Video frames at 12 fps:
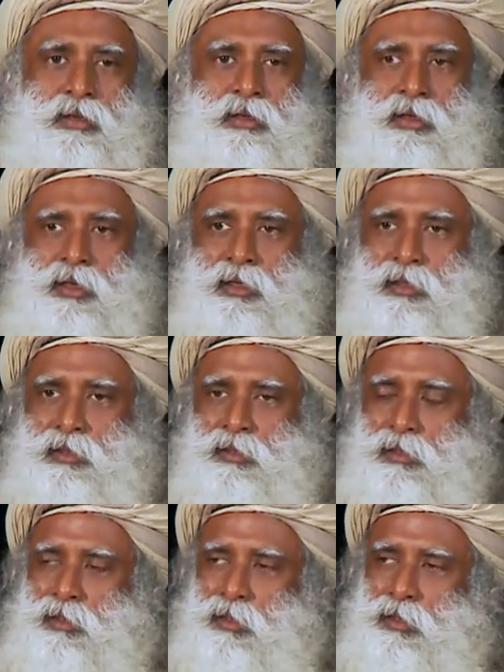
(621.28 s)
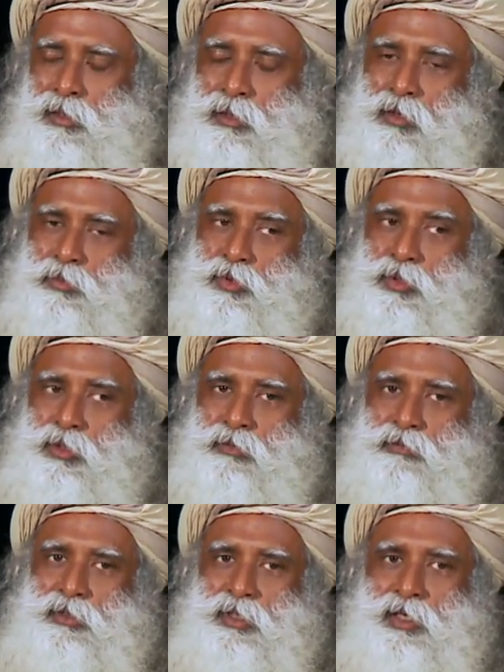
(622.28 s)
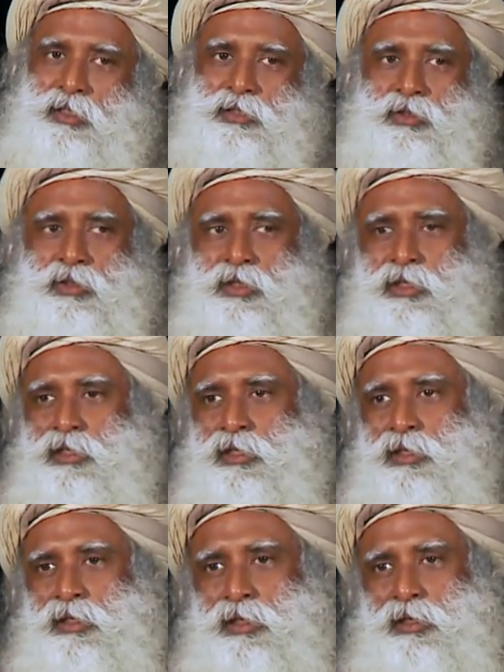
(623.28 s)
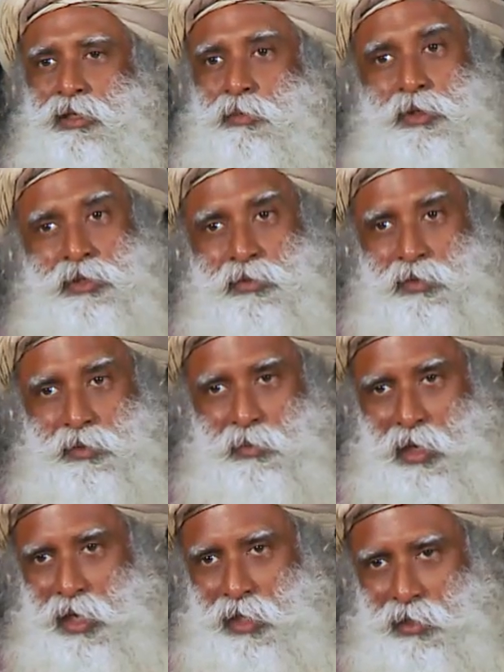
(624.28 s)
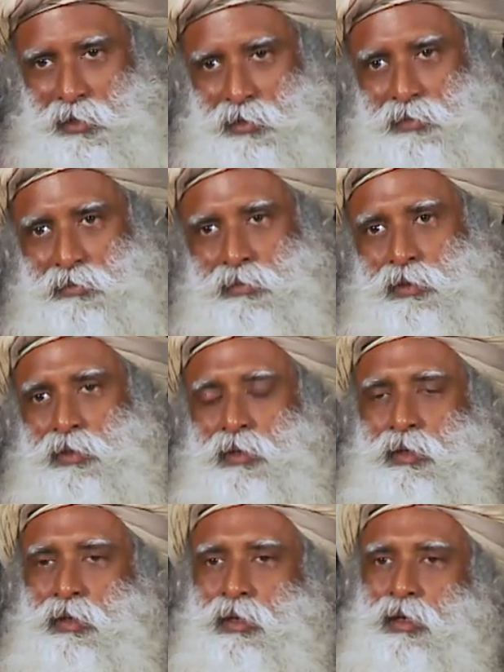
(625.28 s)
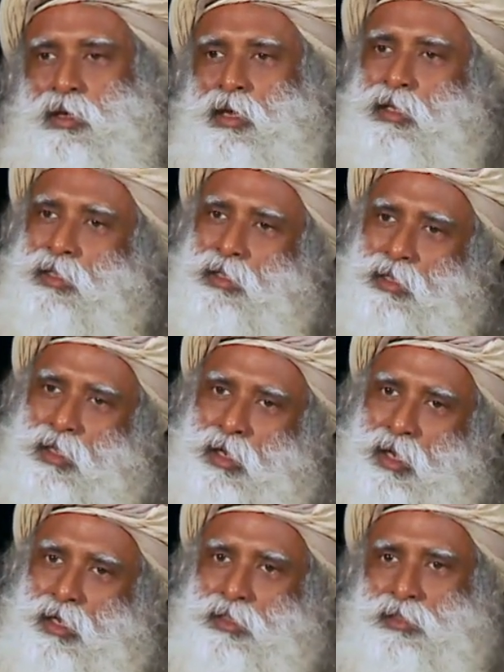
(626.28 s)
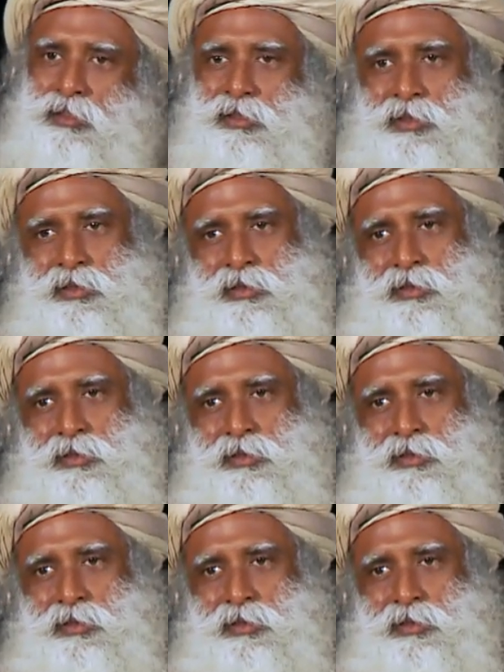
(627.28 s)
The king observed and saw that the person was blind. And then he asked,